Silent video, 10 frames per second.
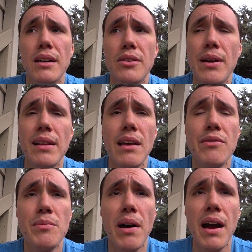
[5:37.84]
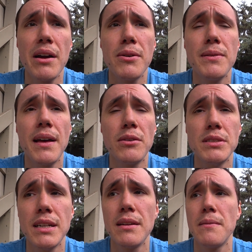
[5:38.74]
grade 11 bio, and that
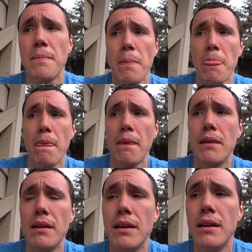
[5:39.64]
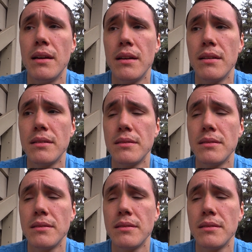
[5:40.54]
was it. Uh,